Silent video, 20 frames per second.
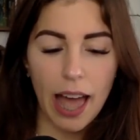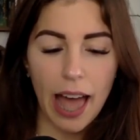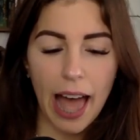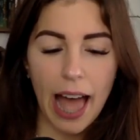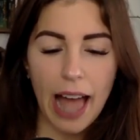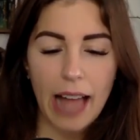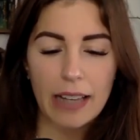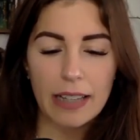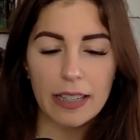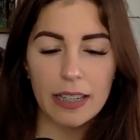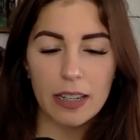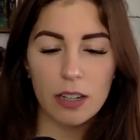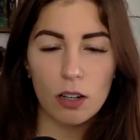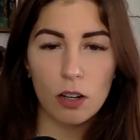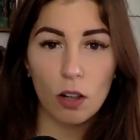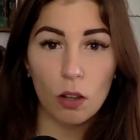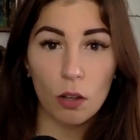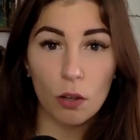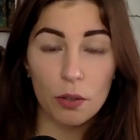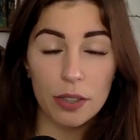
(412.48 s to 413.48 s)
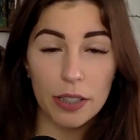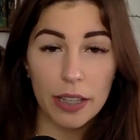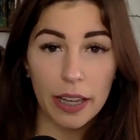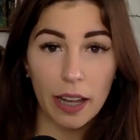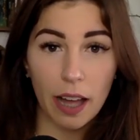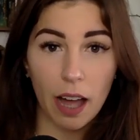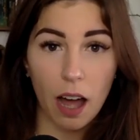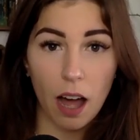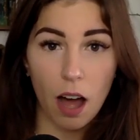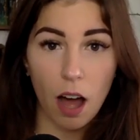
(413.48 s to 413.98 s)
and
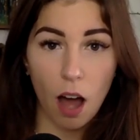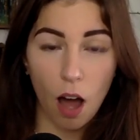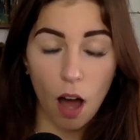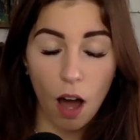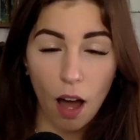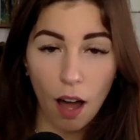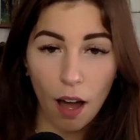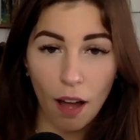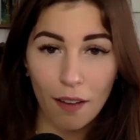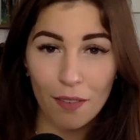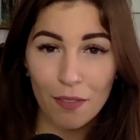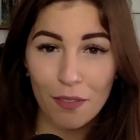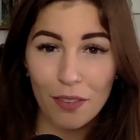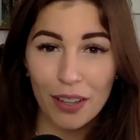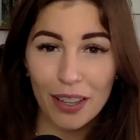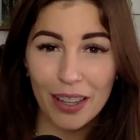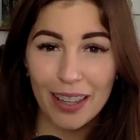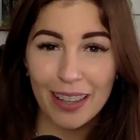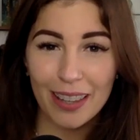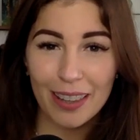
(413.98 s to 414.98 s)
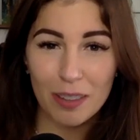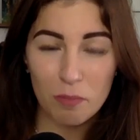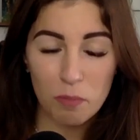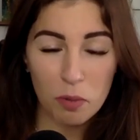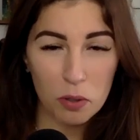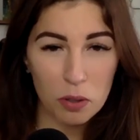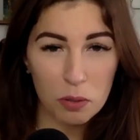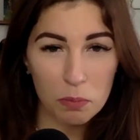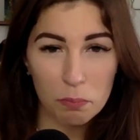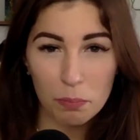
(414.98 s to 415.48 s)
closing off the
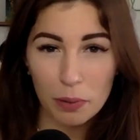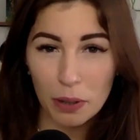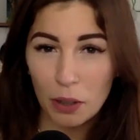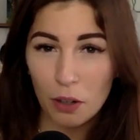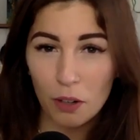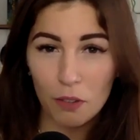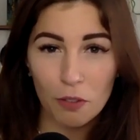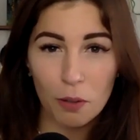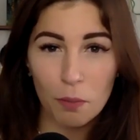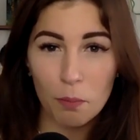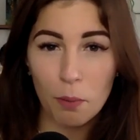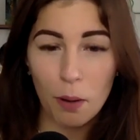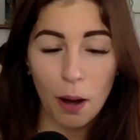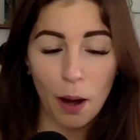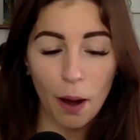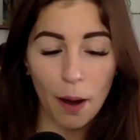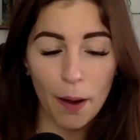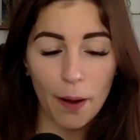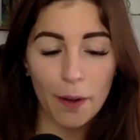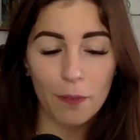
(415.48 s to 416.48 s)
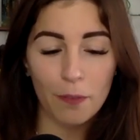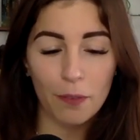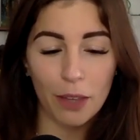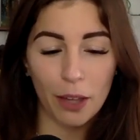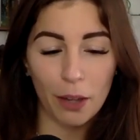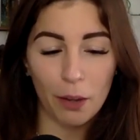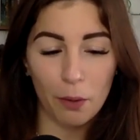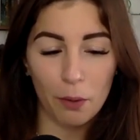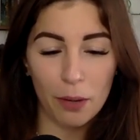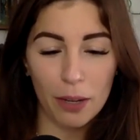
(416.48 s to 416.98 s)
most beautiful part of
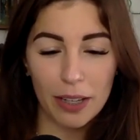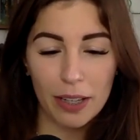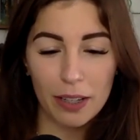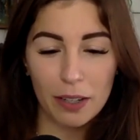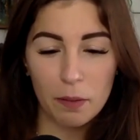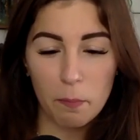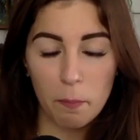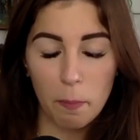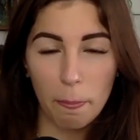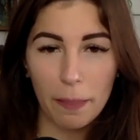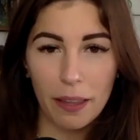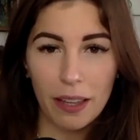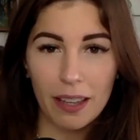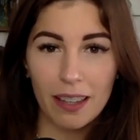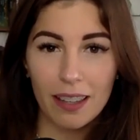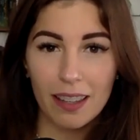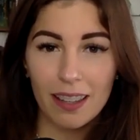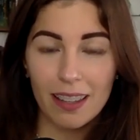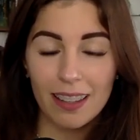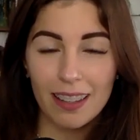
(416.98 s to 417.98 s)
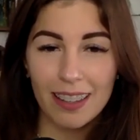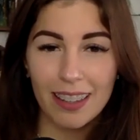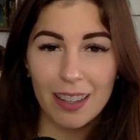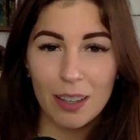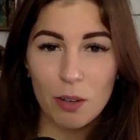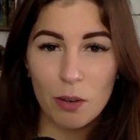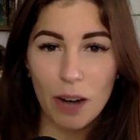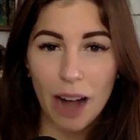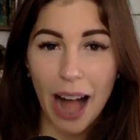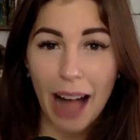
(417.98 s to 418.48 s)
you,
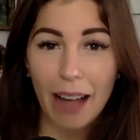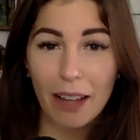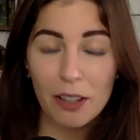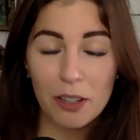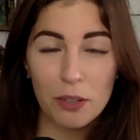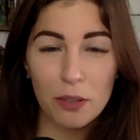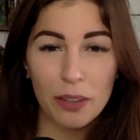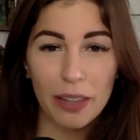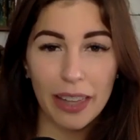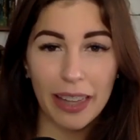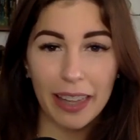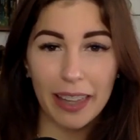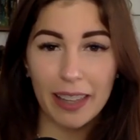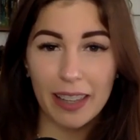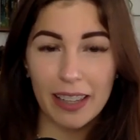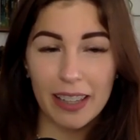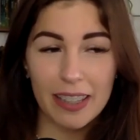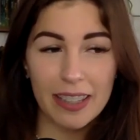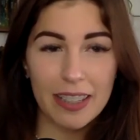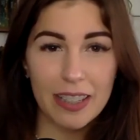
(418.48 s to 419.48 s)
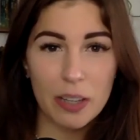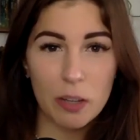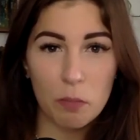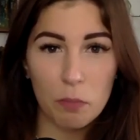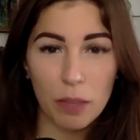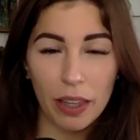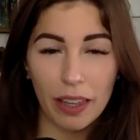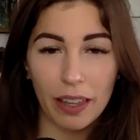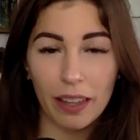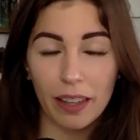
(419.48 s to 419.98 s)
you are actually
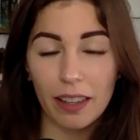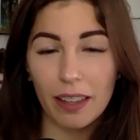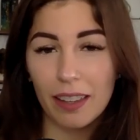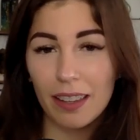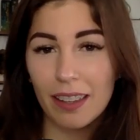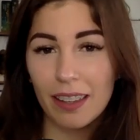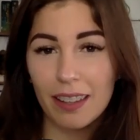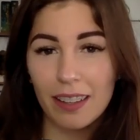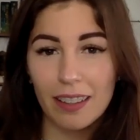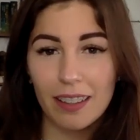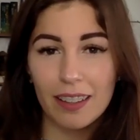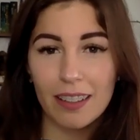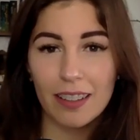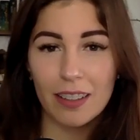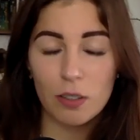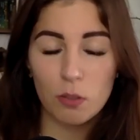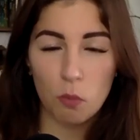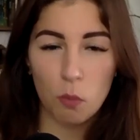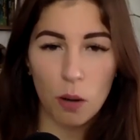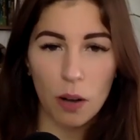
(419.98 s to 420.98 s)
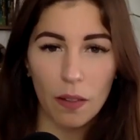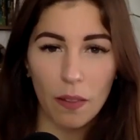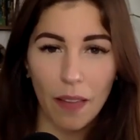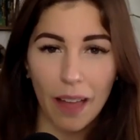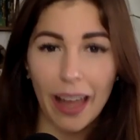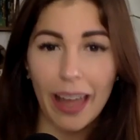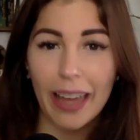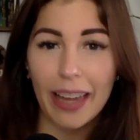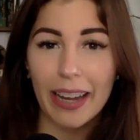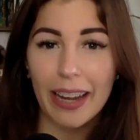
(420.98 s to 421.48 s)
dimming your
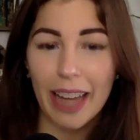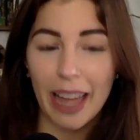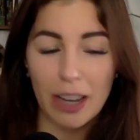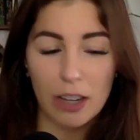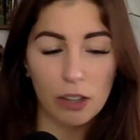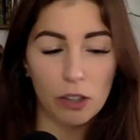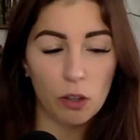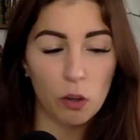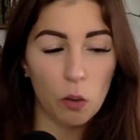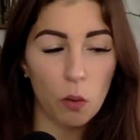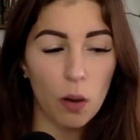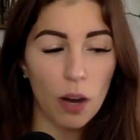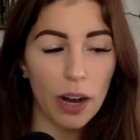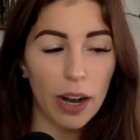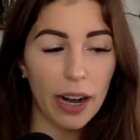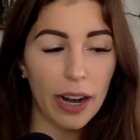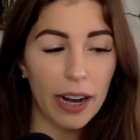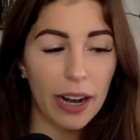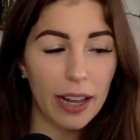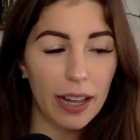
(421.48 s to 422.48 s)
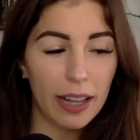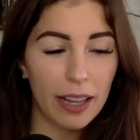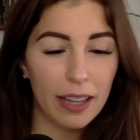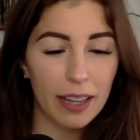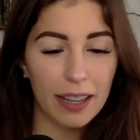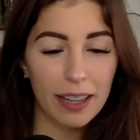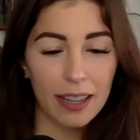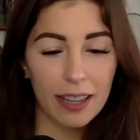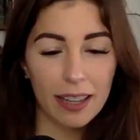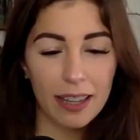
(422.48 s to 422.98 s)
light and your
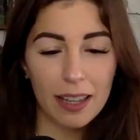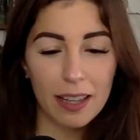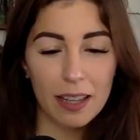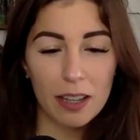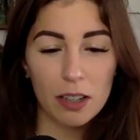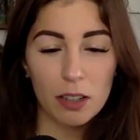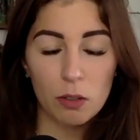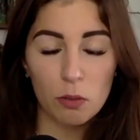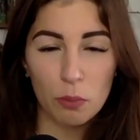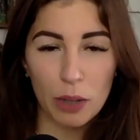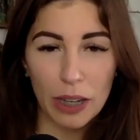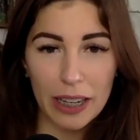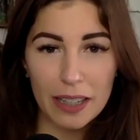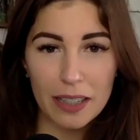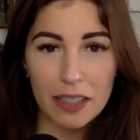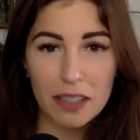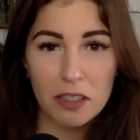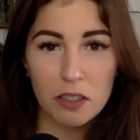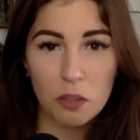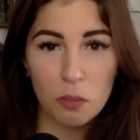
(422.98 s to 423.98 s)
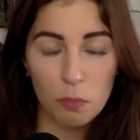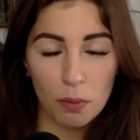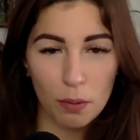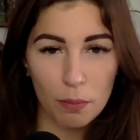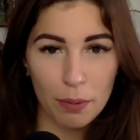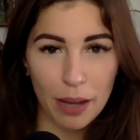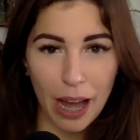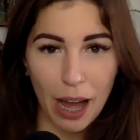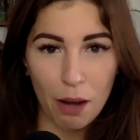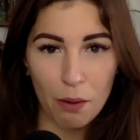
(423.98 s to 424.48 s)
greatest
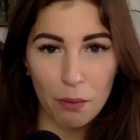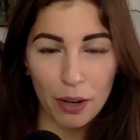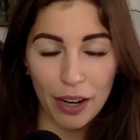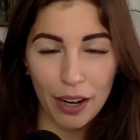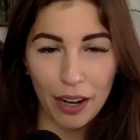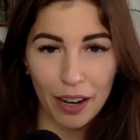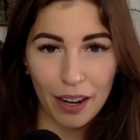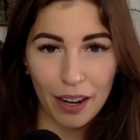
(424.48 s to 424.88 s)
superpower.